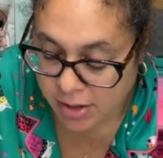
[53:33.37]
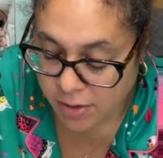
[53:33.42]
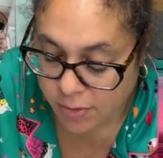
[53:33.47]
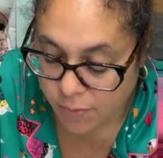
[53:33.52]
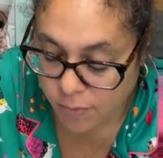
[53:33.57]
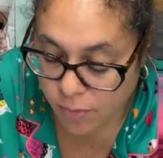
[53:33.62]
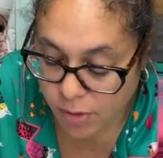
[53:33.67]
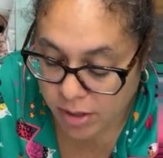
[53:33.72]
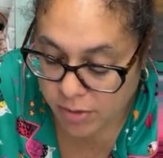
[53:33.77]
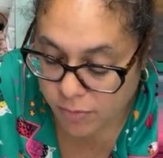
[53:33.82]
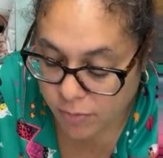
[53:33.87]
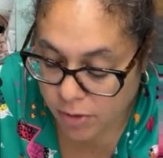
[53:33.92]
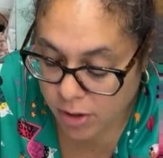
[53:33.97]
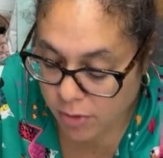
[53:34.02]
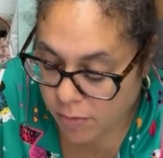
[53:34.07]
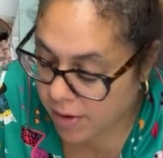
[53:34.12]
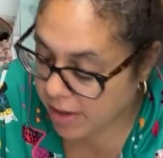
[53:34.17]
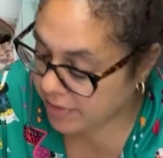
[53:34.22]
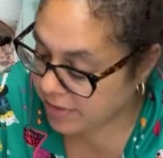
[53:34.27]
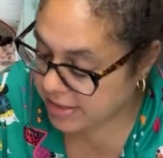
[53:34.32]
one
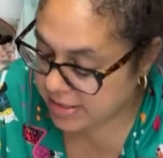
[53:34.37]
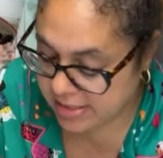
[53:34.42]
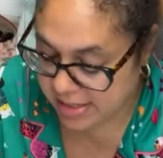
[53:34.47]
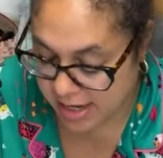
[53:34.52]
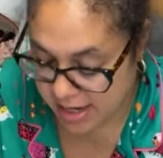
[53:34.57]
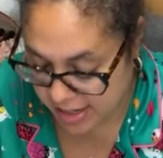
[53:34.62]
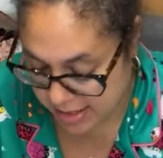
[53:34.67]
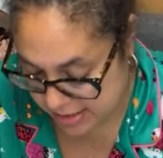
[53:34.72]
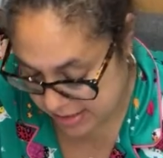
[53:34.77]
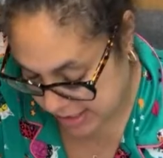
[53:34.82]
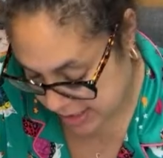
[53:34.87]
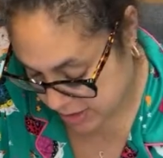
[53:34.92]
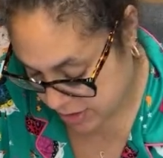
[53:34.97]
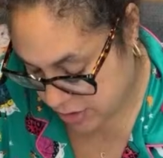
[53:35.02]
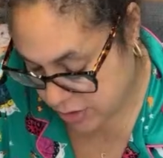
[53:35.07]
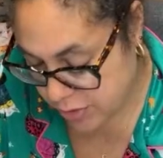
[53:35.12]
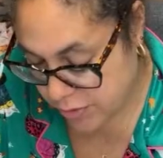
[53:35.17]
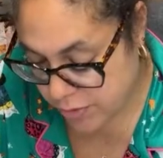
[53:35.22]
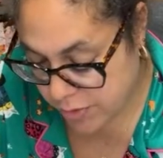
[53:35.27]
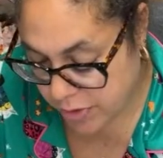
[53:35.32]
row on the sides and
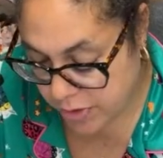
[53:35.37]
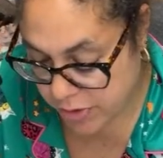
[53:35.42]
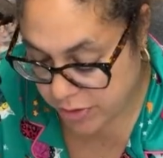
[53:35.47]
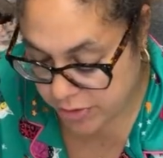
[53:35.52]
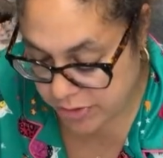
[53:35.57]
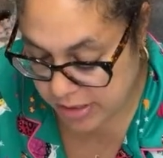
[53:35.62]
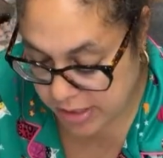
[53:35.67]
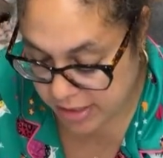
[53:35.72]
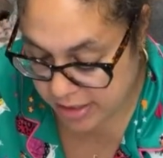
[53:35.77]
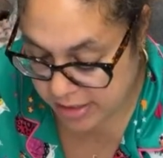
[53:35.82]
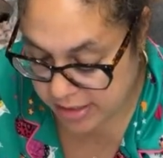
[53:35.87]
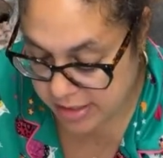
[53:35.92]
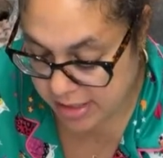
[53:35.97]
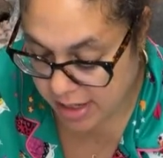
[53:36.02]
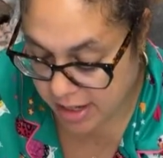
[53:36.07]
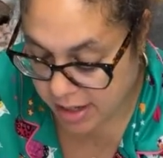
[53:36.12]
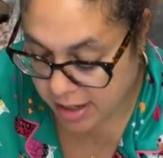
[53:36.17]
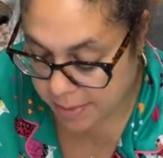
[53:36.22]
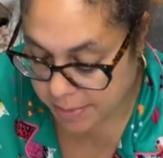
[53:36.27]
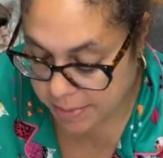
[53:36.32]
2 rows on the
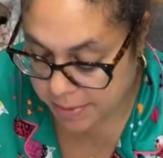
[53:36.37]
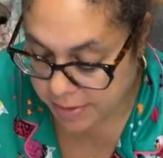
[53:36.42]
top